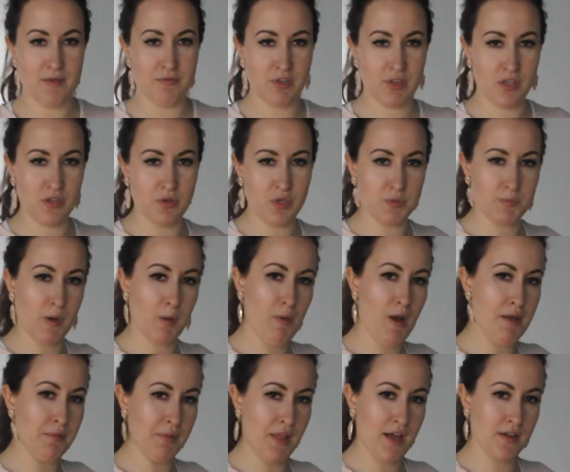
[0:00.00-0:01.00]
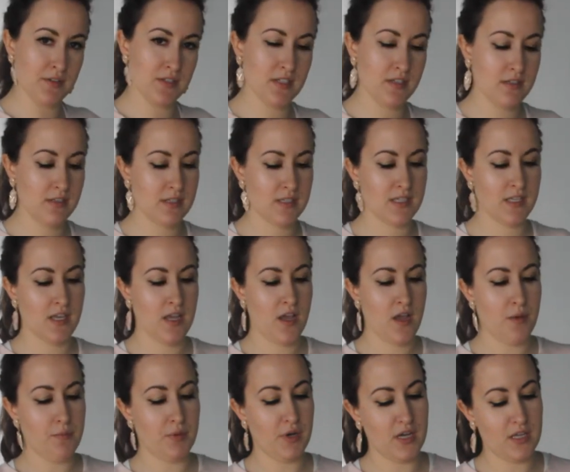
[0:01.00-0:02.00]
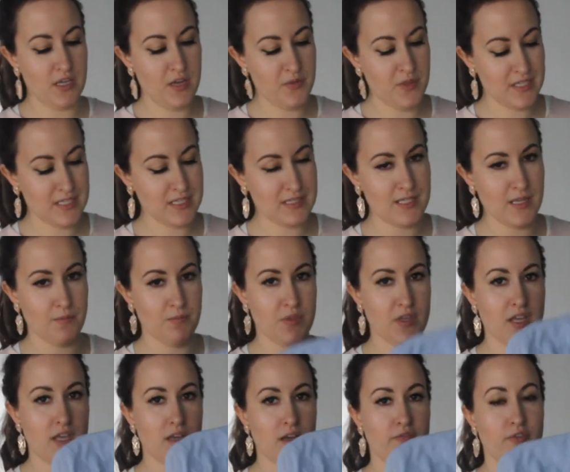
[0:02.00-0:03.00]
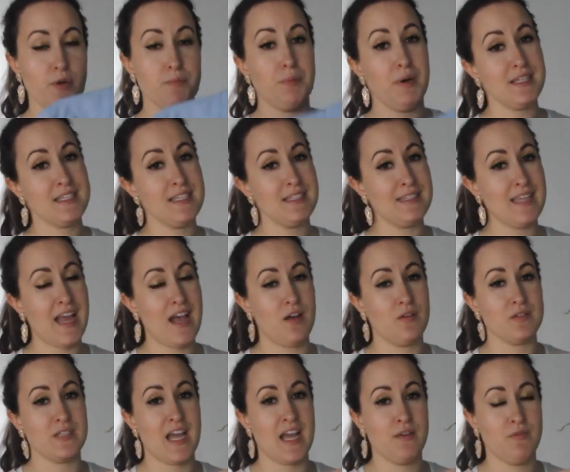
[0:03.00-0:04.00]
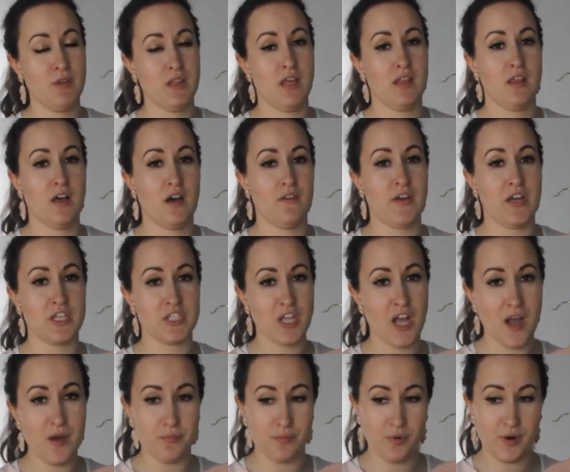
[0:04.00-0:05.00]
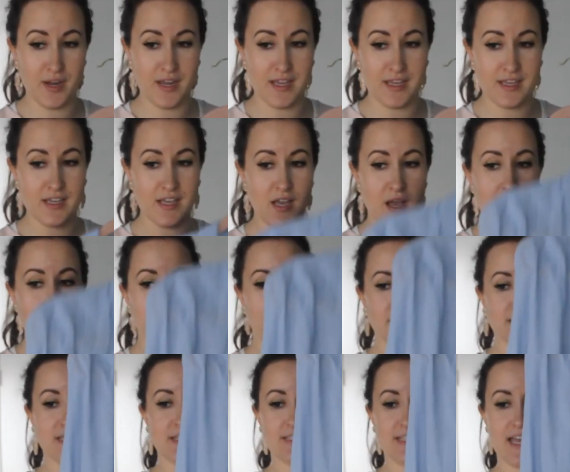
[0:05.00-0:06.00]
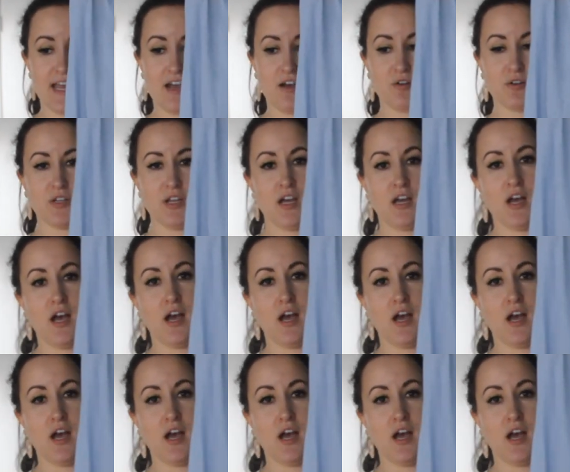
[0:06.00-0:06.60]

I really use my white blouses, but this is something for button downs. I really love a chambray button down.